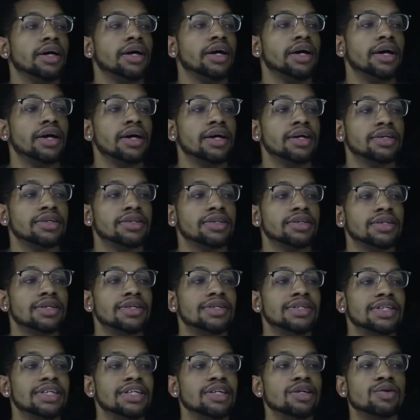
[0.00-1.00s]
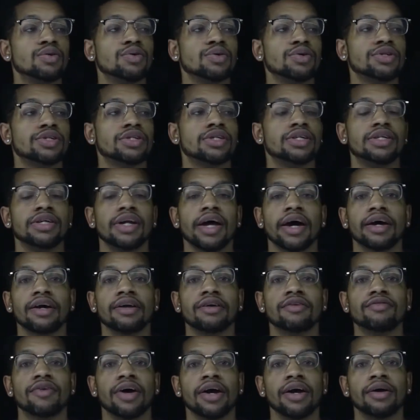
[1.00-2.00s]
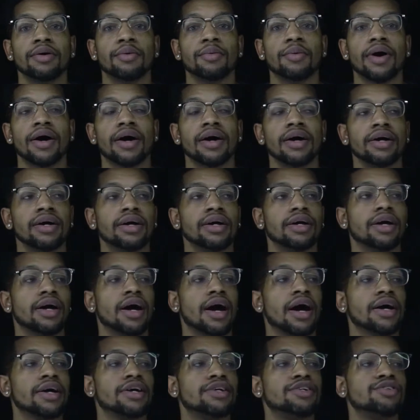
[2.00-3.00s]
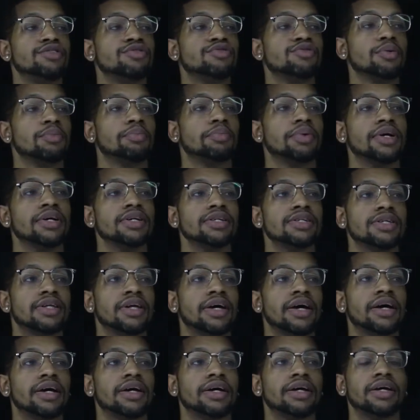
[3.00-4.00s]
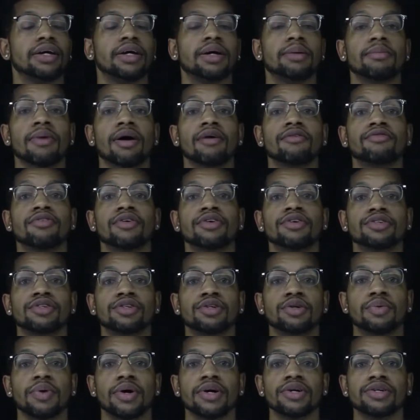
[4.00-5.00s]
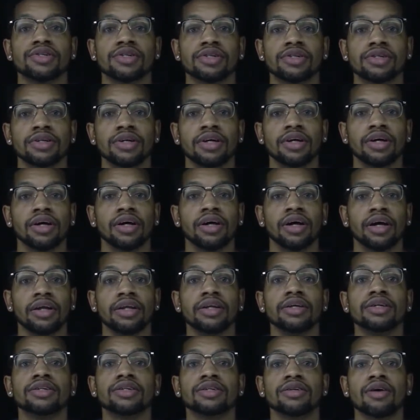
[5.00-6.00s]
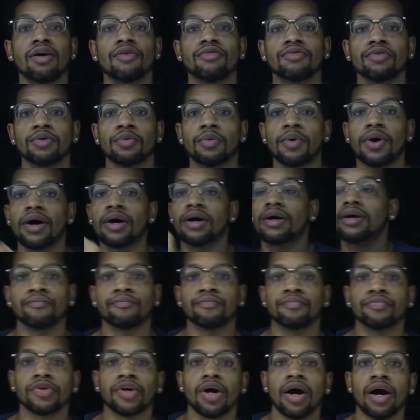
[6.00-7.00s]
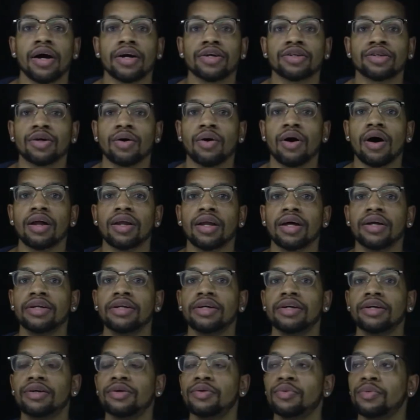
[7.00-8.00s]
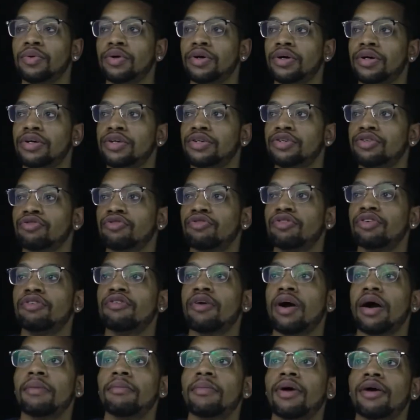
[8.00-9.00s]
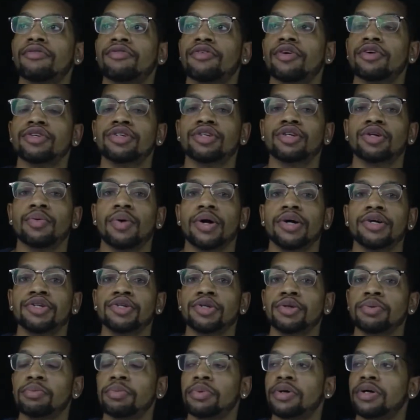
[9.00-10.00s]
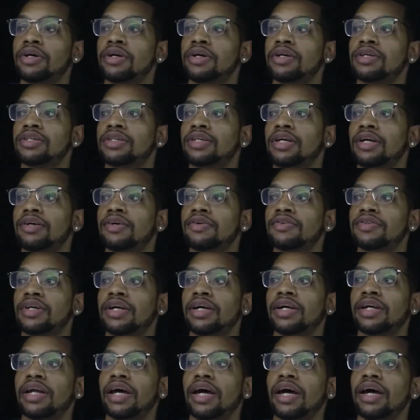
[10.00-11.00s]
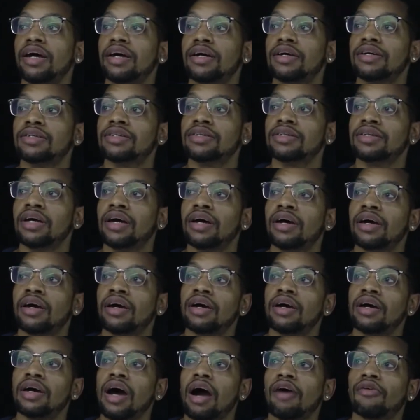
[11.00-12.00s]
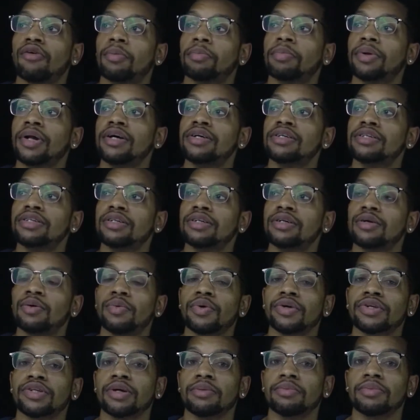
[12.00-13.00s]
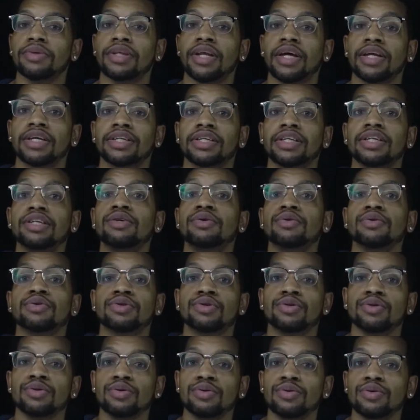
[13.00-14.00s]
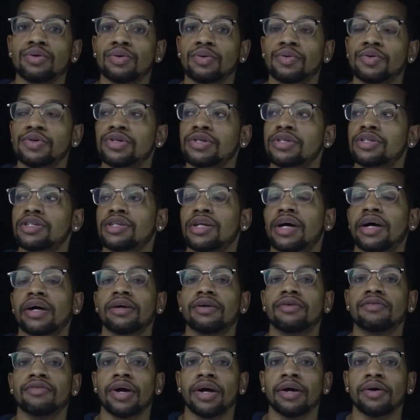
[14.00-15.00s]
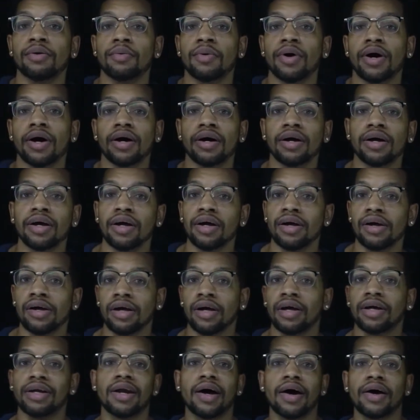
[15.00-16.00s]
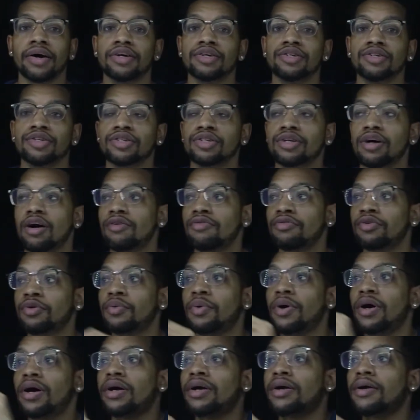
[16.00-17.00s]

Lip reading: x is equal to -8y, I can just replace that in my first equation and then solve for y. All right, so all I did was rewrite my first equation, but instead of saying x, I replaced it with something that is equal to, which is -8y. And now I can just solve for y.